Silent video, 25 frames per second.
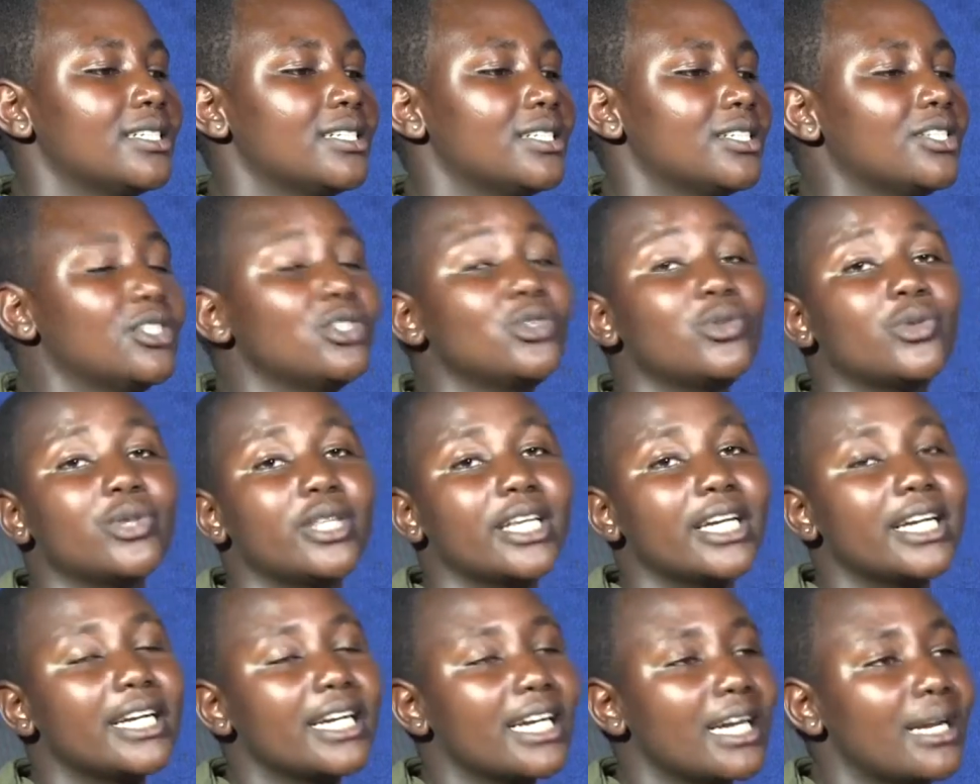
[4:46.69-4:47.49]
just to
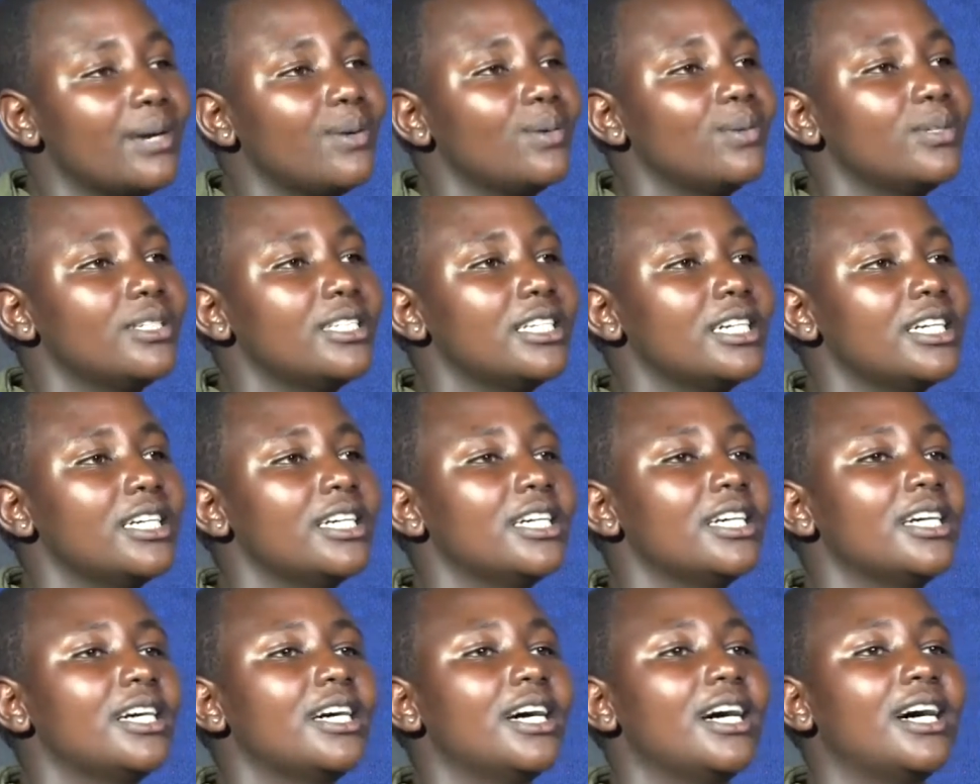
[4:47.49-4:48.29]
think loud,
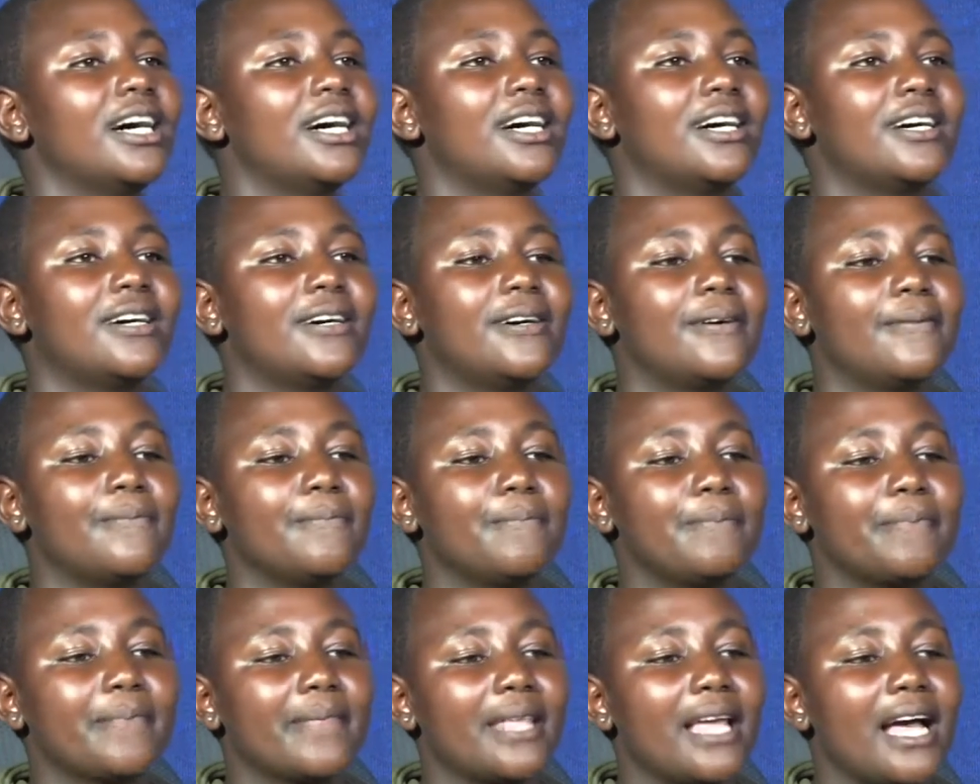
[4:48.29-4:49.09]

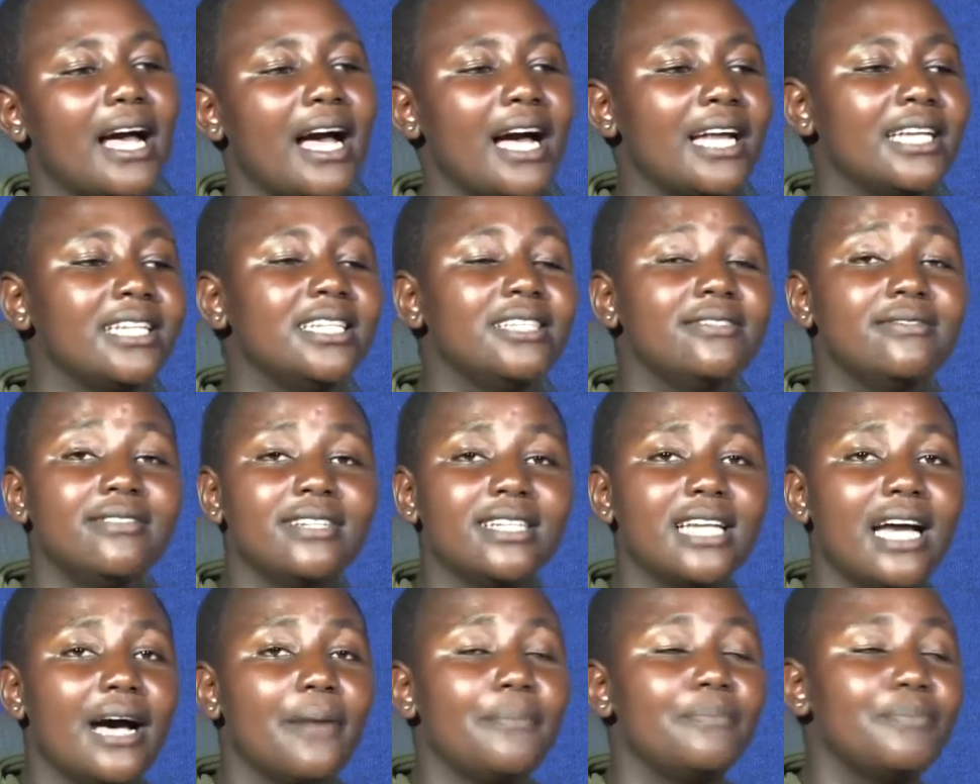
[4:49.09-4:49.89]
mm-hmm. And
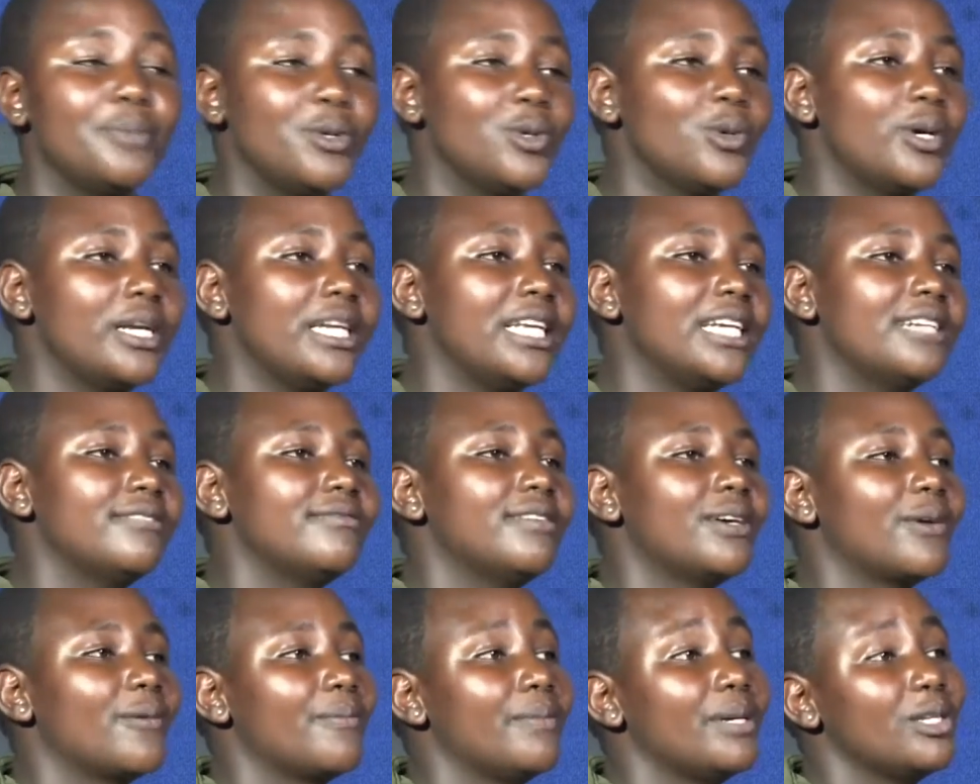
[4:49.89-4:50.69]
even a purely
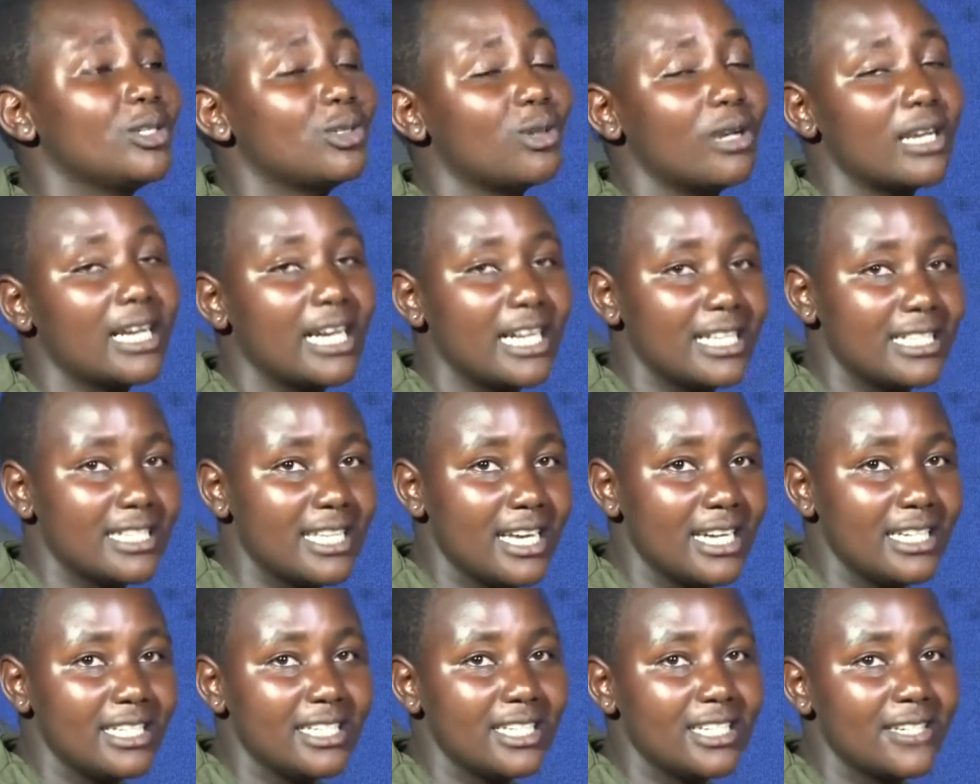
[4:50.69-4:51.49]
environmental
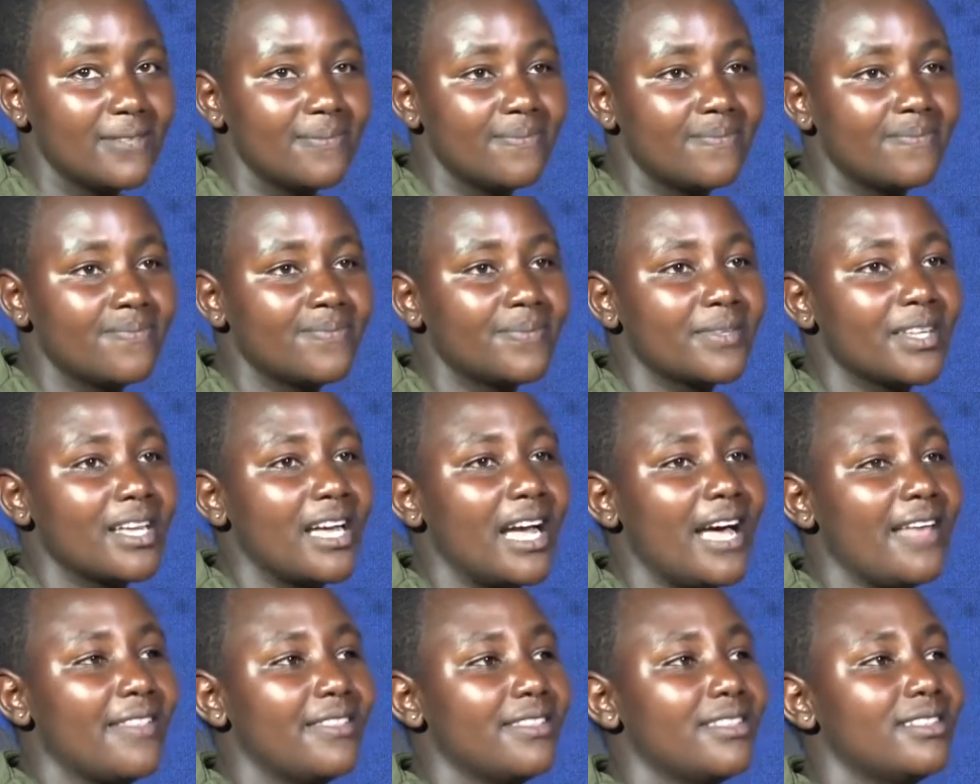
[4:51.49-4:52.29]
gazette, mm-hmm.
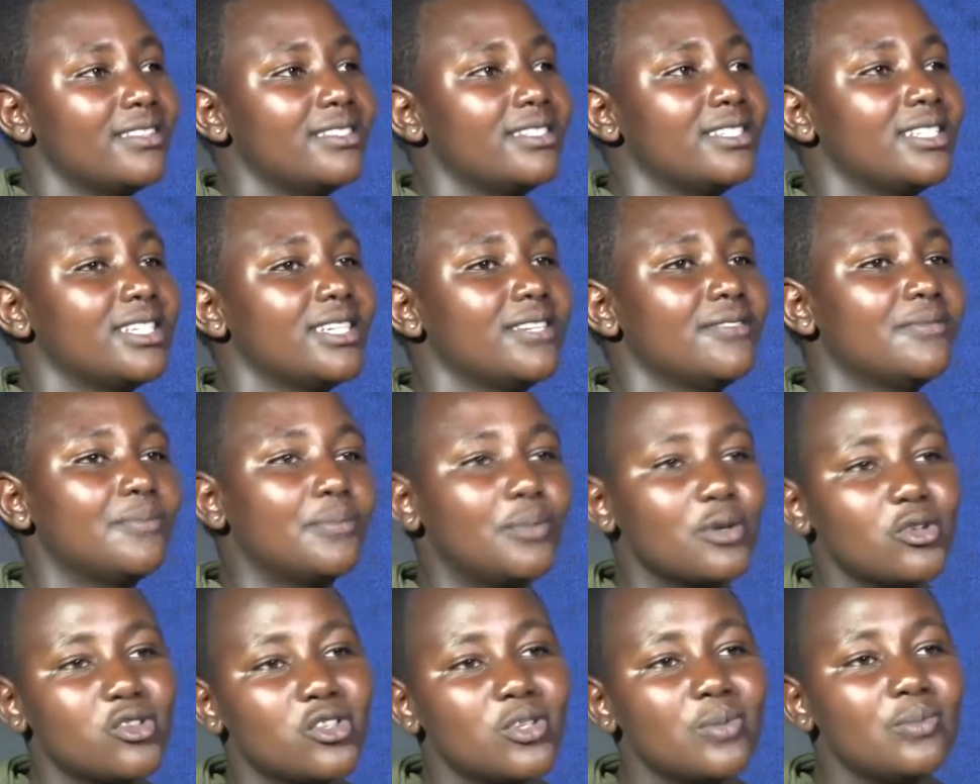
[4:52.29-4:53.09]
and if
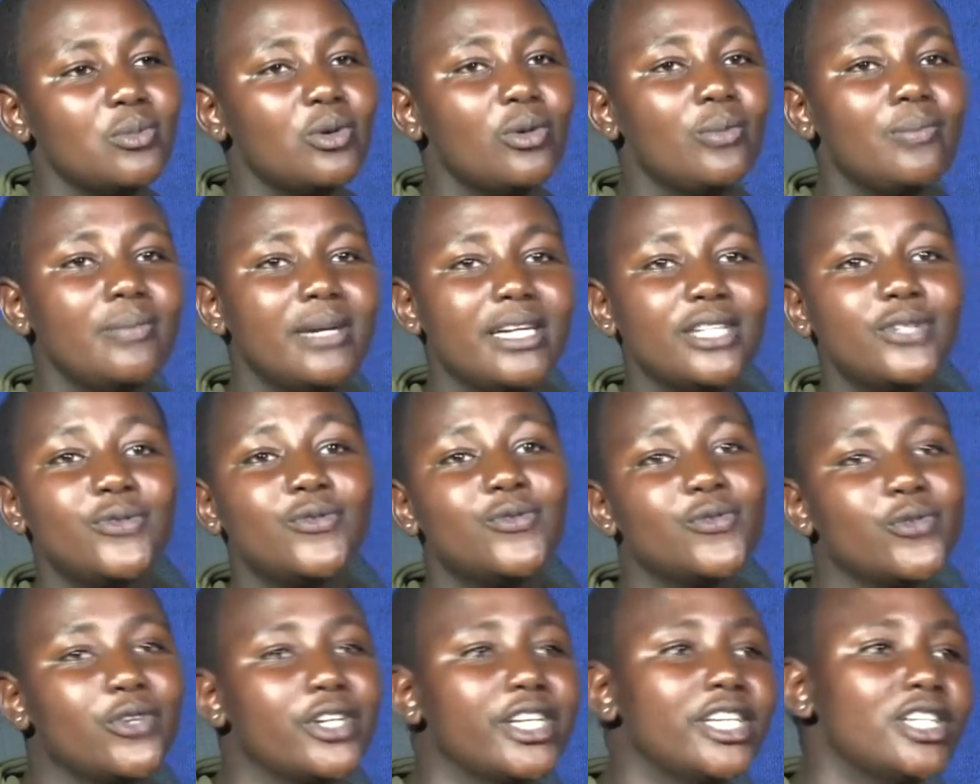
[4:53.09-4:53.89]
possible made
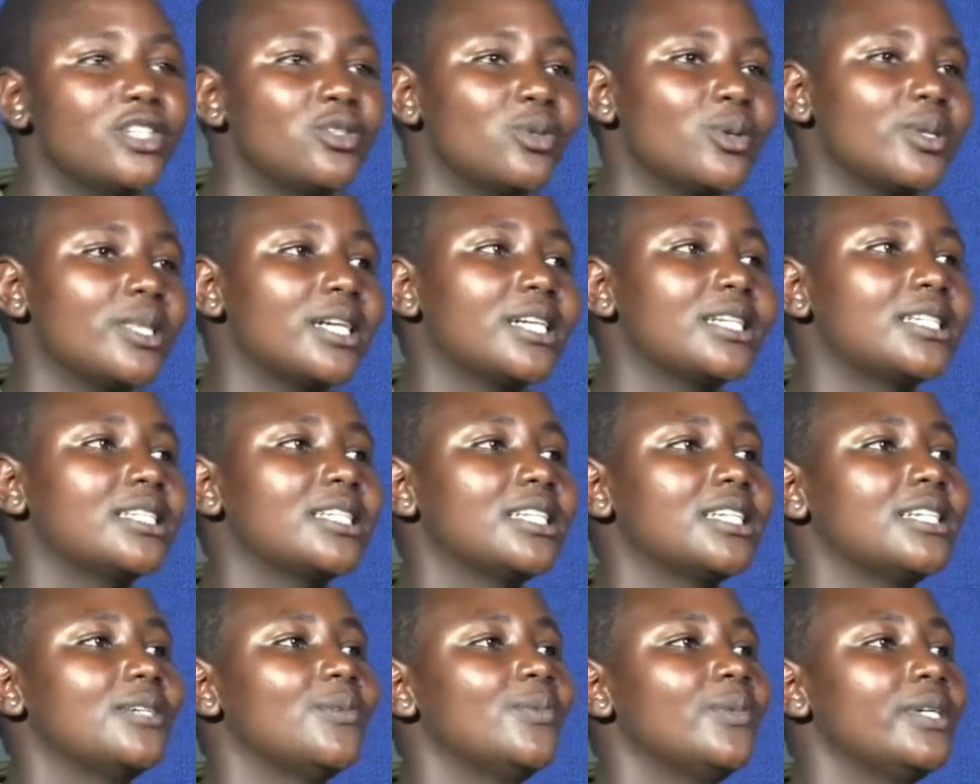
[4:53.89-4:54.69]
free so that
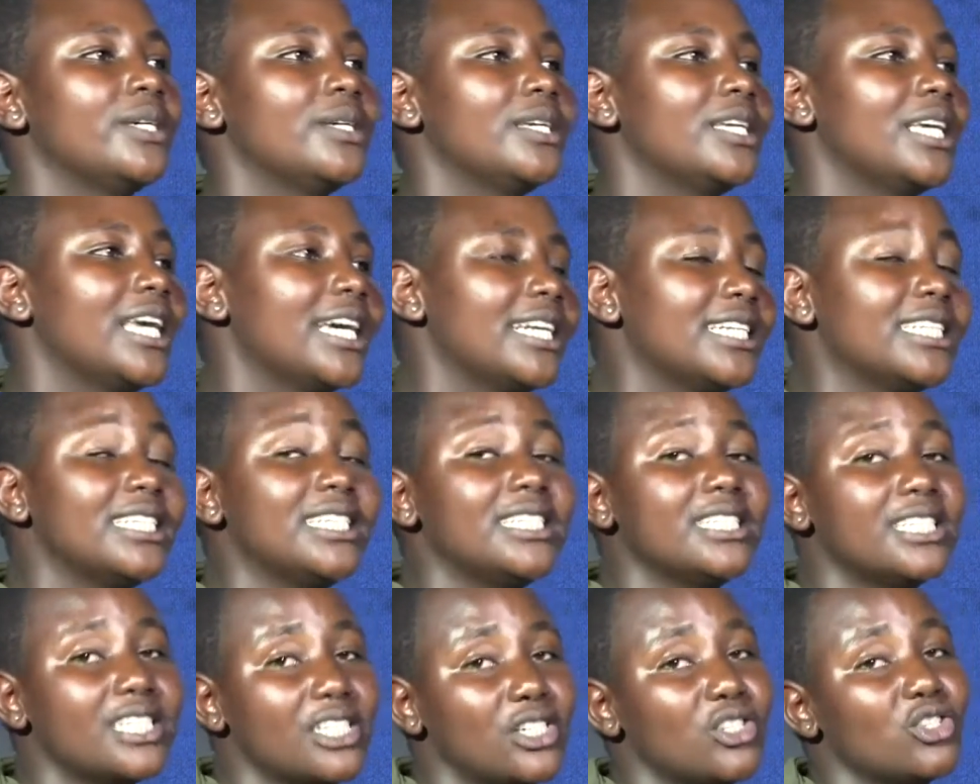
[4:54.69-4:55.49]
we get
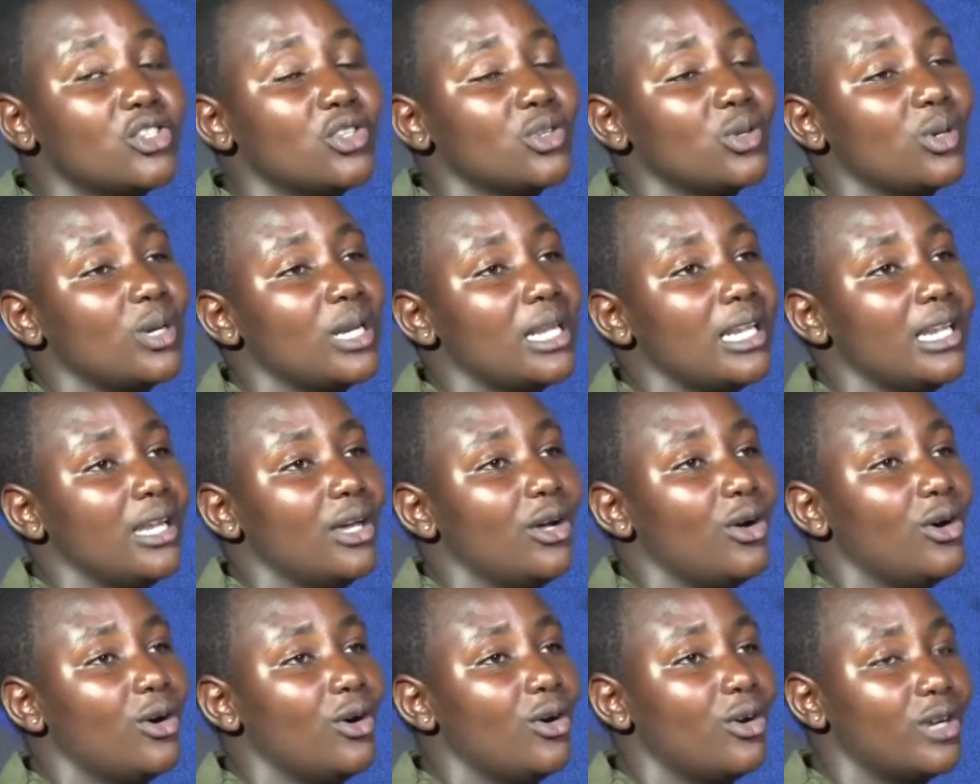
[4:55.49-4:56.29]
intentional
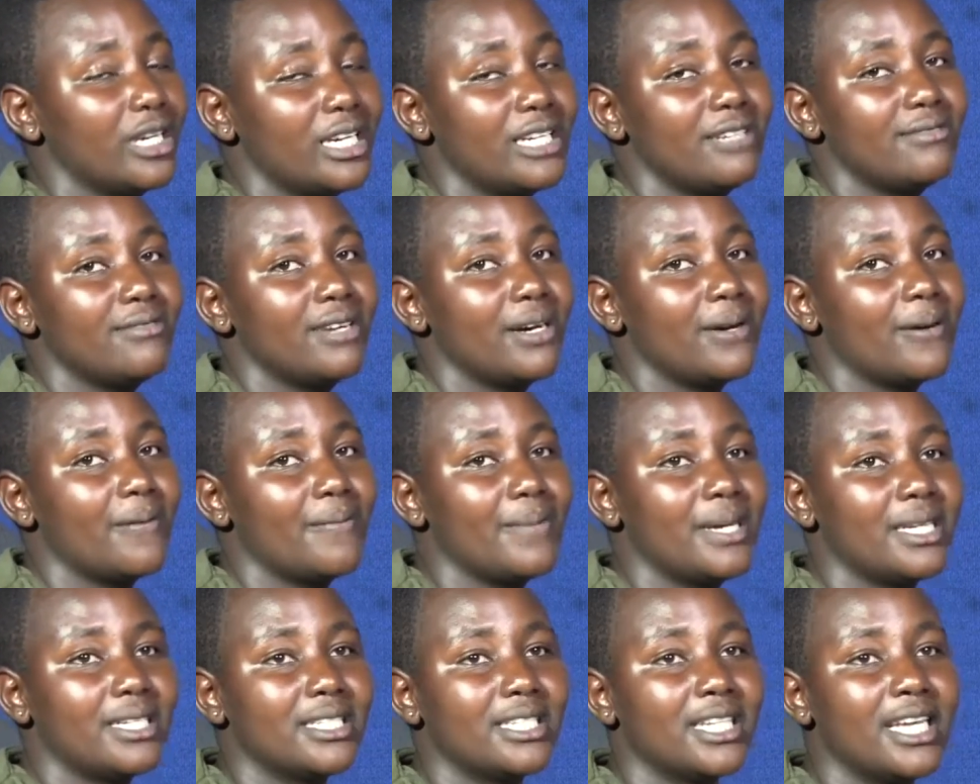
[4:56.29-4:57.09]
on
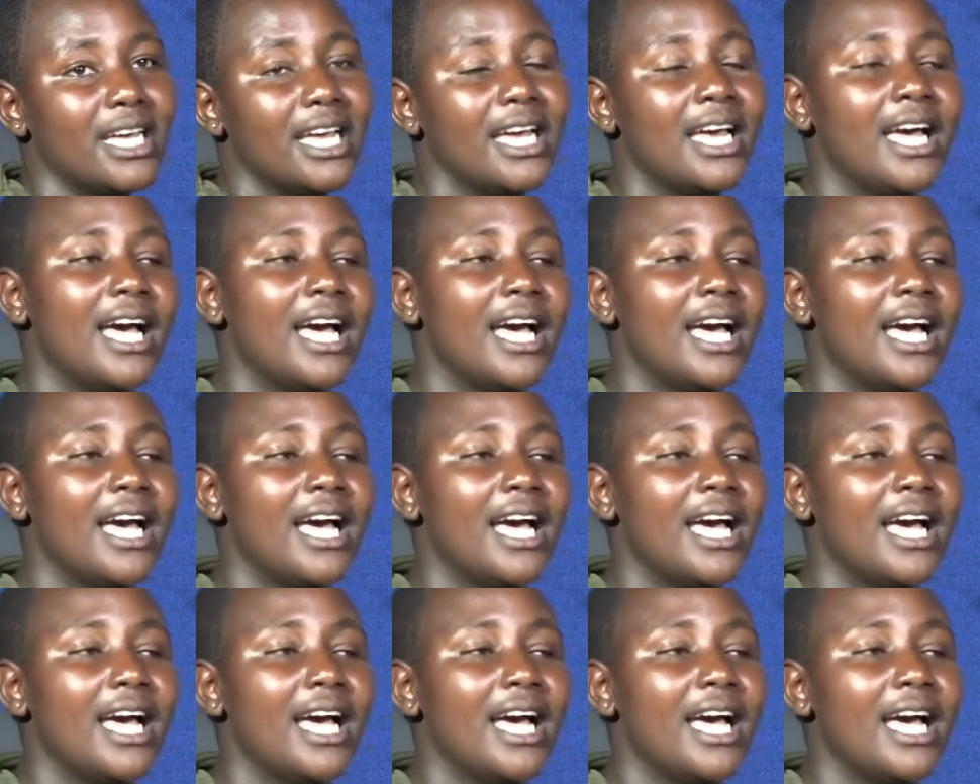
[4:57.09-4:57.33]
environment.